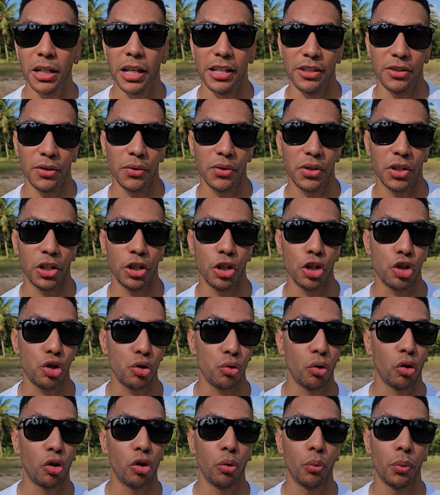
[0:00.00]
it's also going to
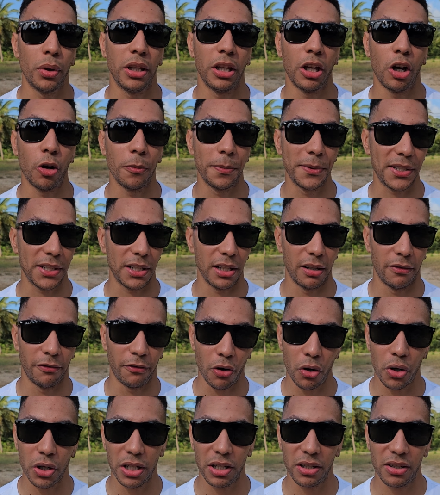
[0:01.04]
struggle with obstacle
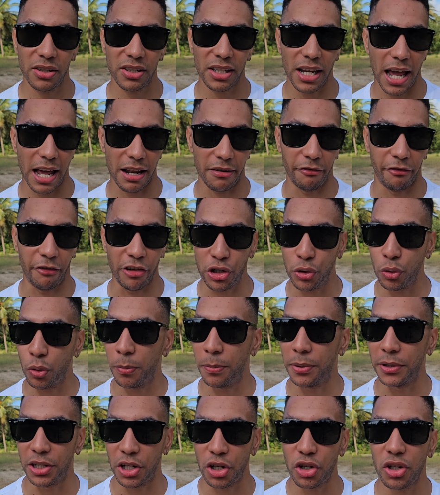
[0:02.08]
avoidance and visual
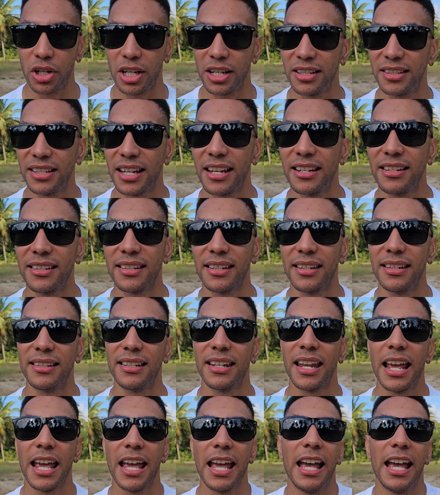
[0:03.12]
positioning sensors.